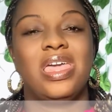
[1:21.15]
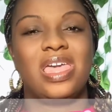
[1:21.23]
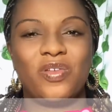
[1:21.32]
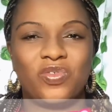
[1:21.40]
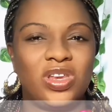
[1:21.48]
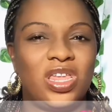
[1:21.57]

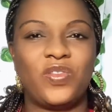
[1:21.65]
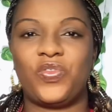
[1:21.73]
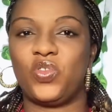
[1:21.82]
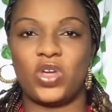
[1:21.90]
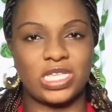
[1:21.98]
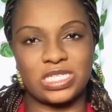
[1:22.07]
Even if
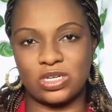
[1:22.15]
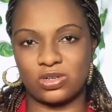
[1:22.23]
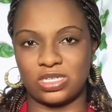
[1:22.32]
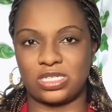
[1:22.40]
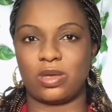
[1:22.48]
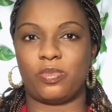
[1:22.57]
you are still the
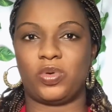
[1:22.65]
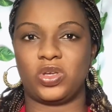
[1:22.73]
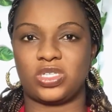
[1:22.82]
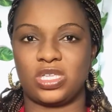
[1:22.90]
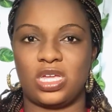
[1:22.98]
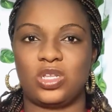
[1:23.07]
same
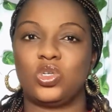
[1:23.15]
person,